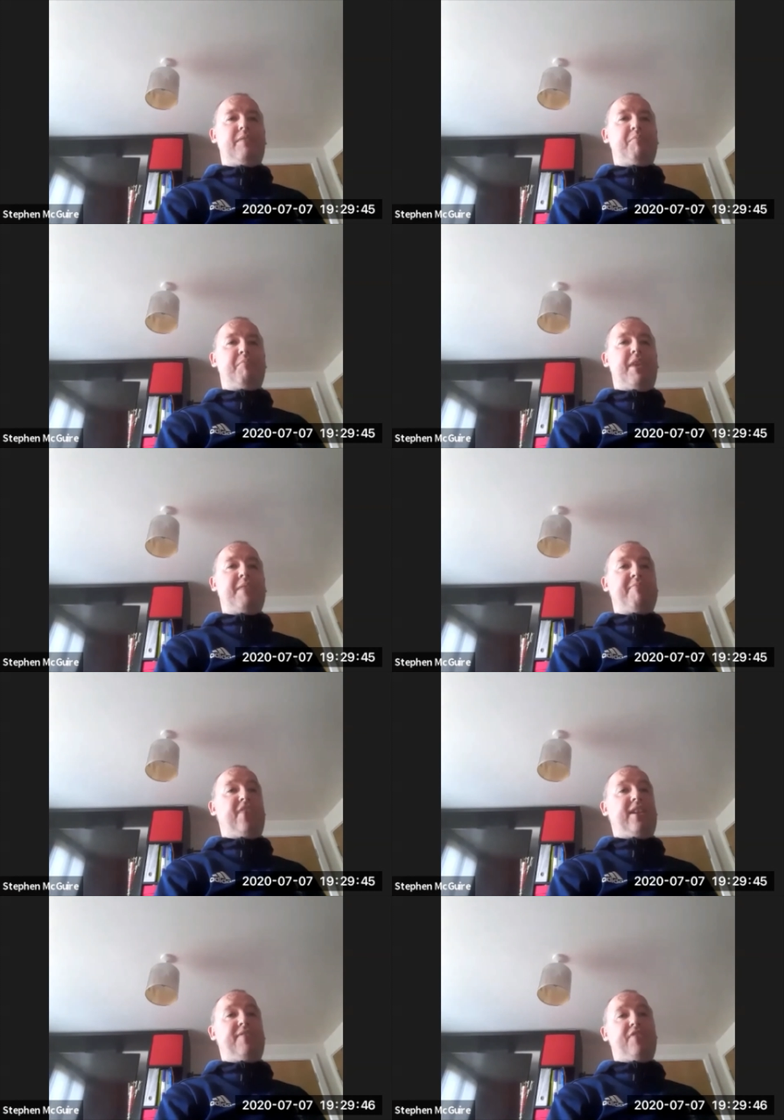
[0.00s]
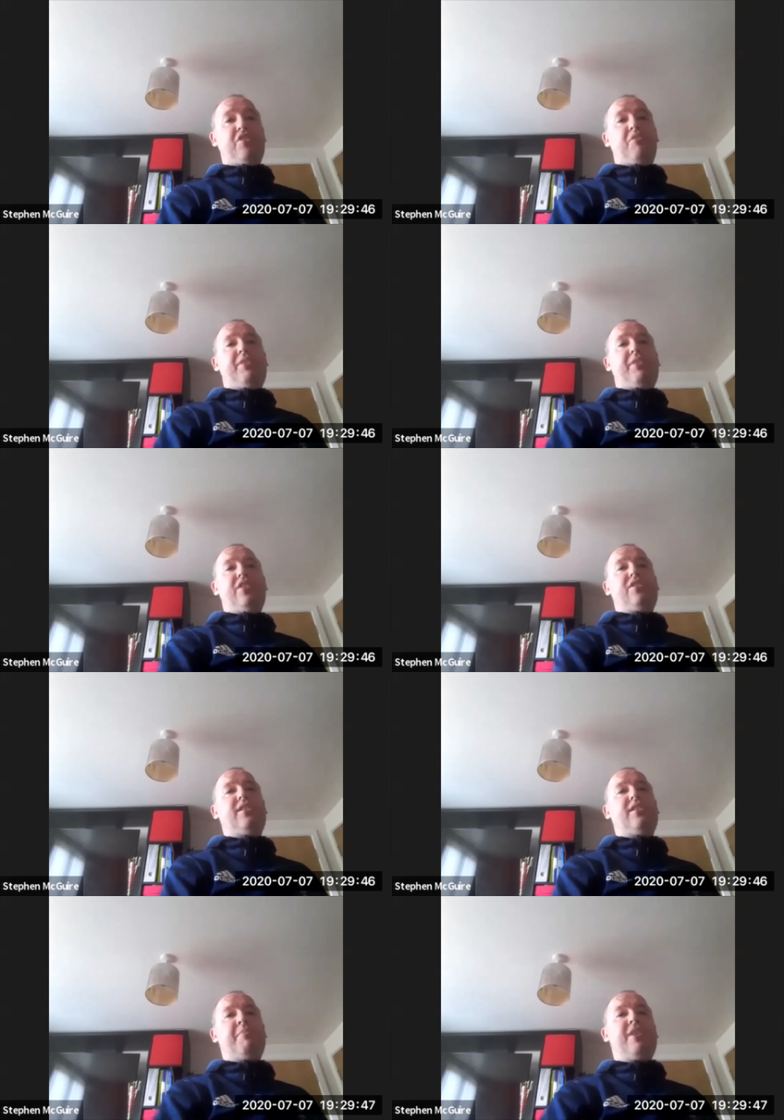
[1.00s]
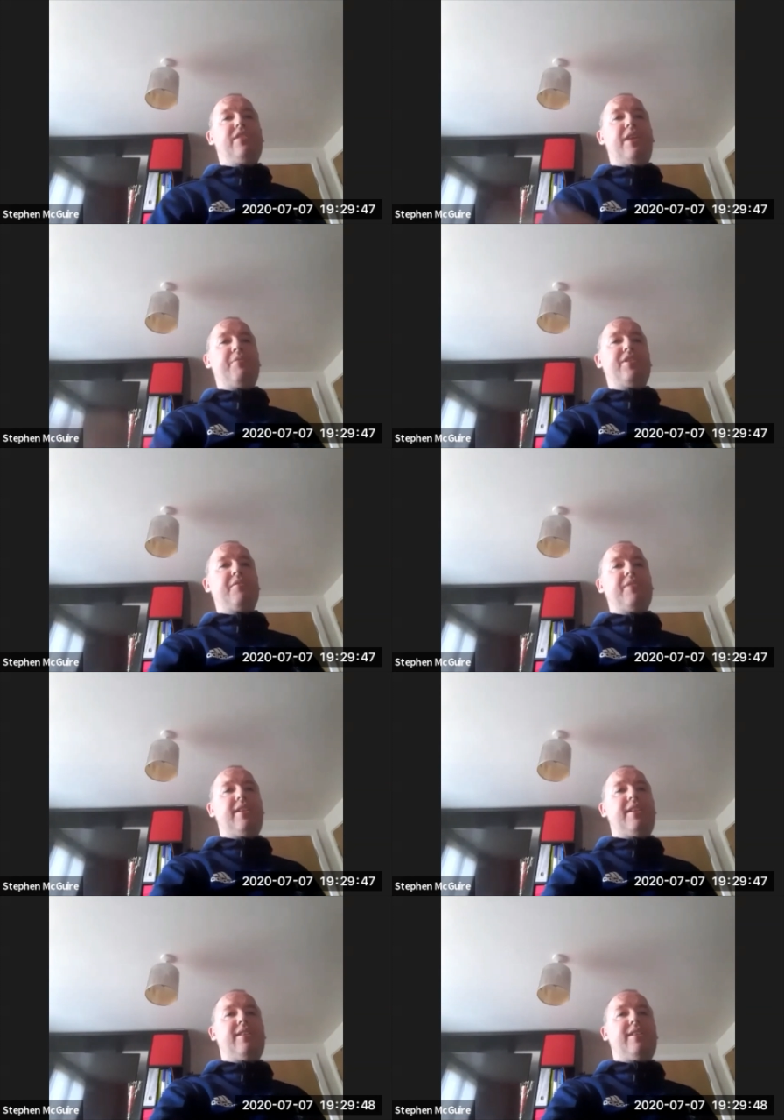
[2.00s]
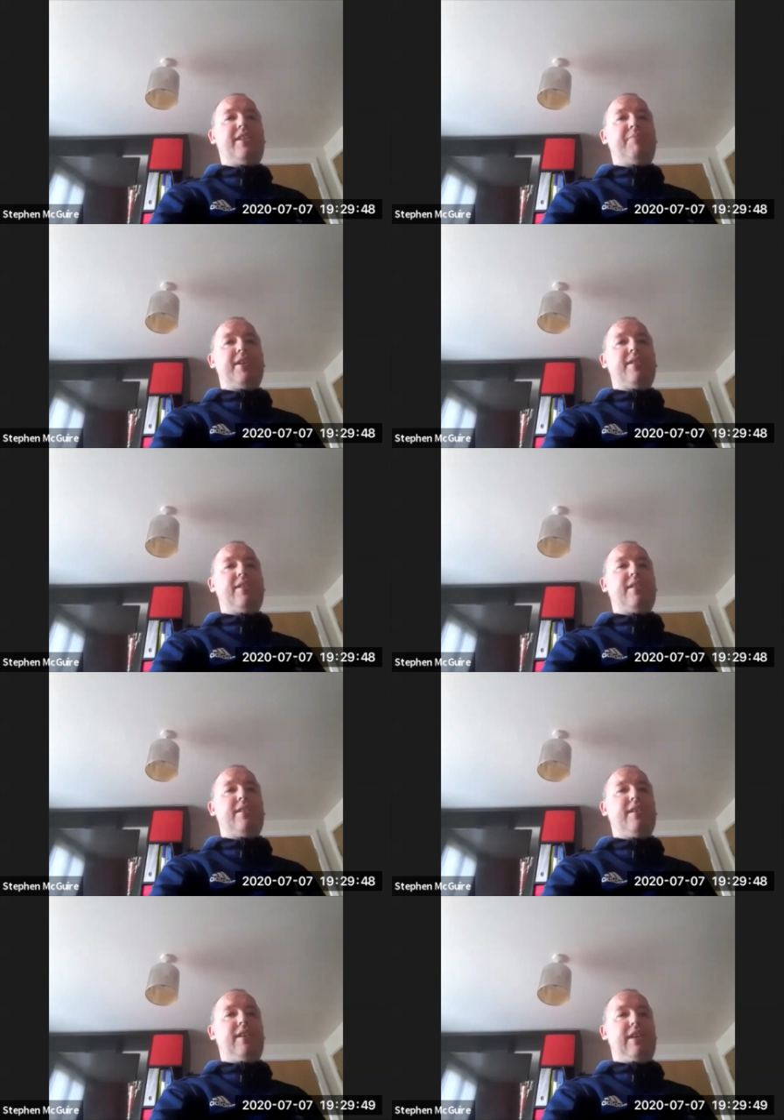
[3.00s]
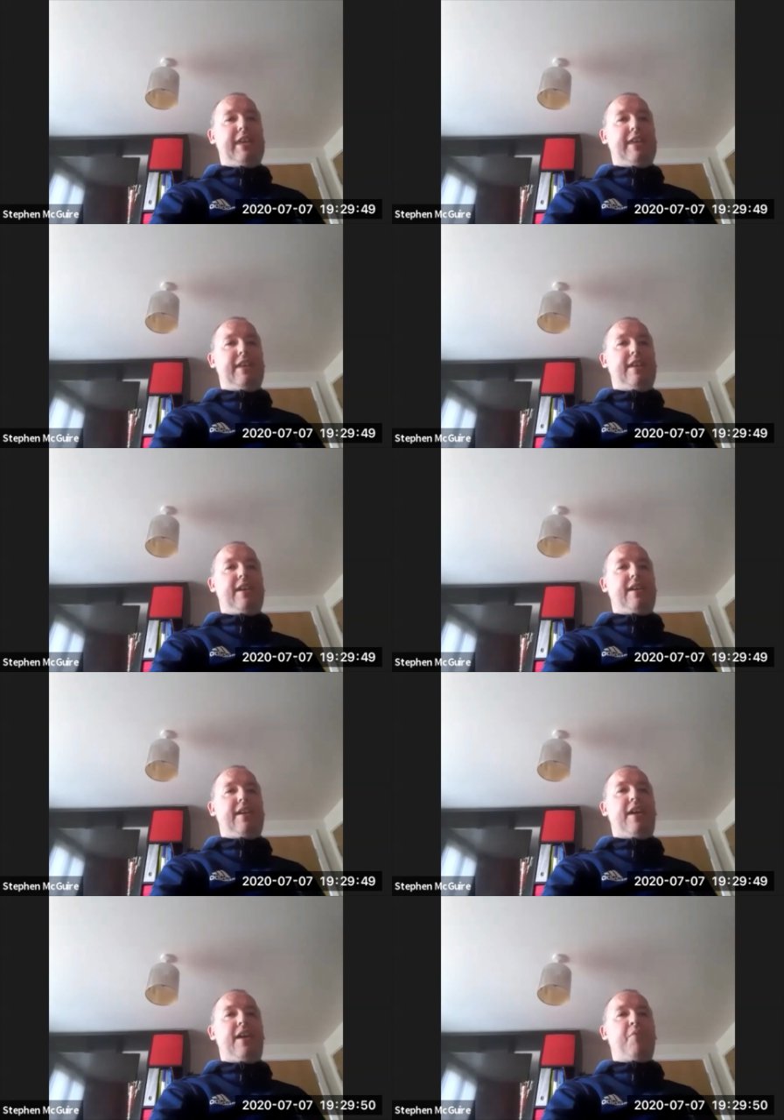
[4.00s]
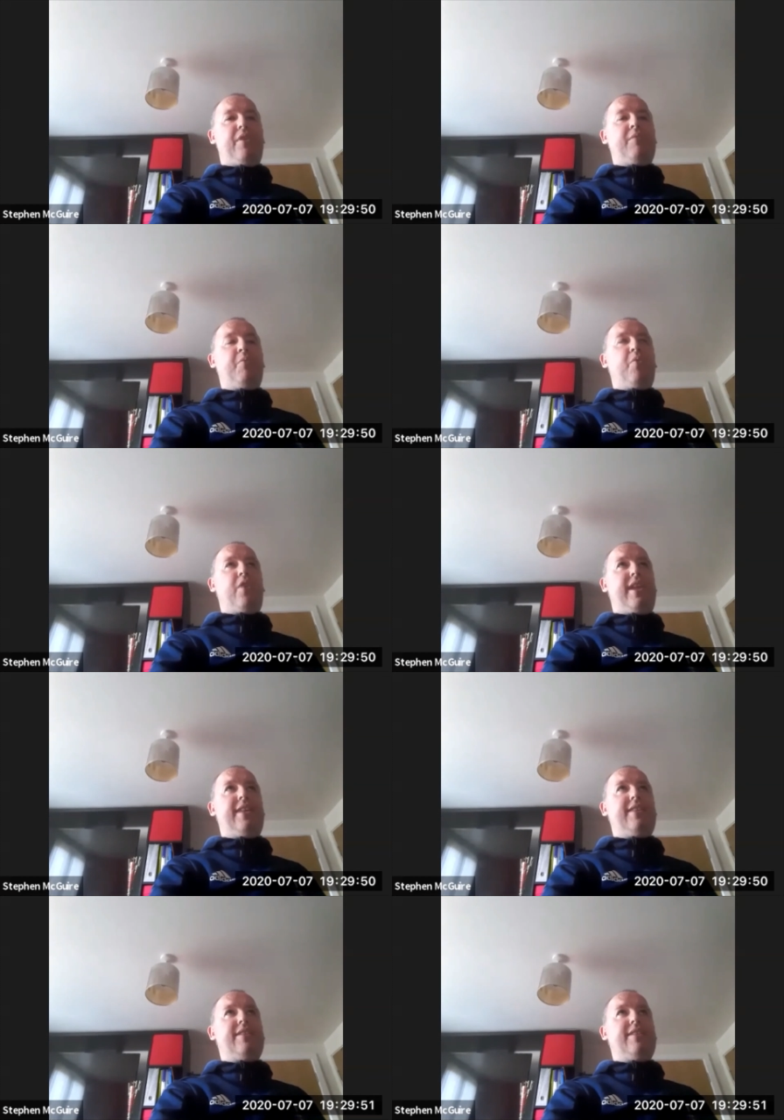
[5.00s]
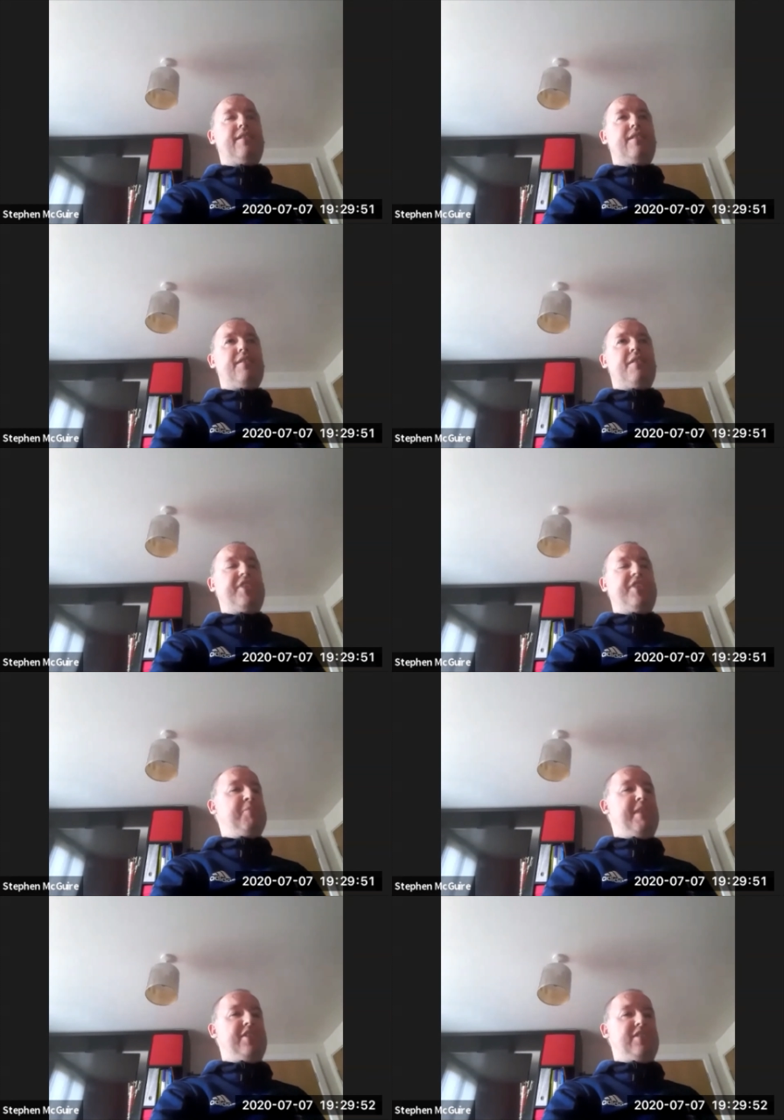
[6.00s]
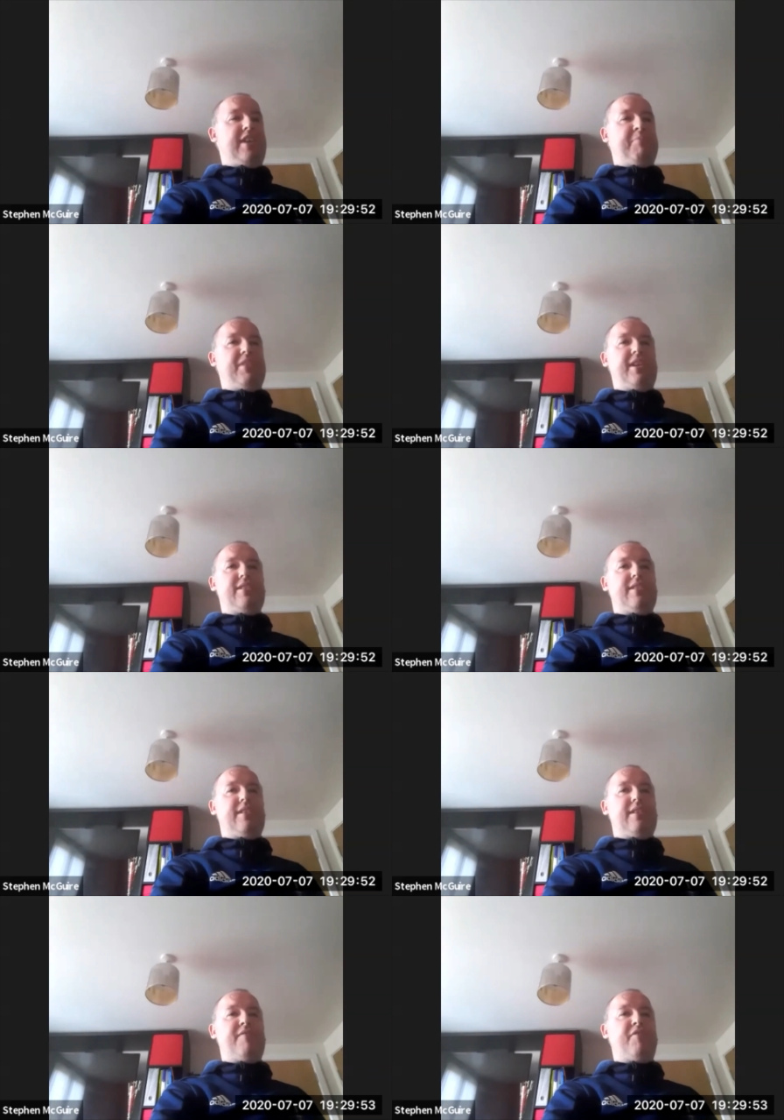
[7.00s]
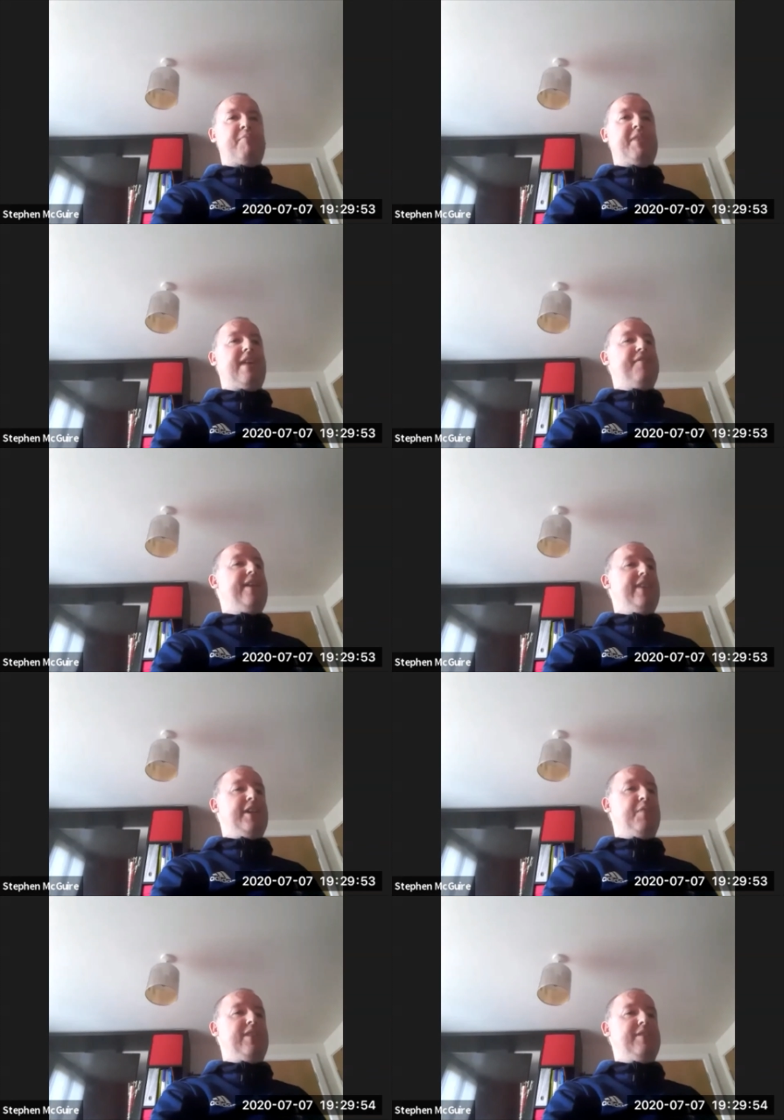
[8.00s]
My very first competition, as I mentioned, I was thrown in at the deep end, and I won one end of each match that I played, and for me that felt like a win.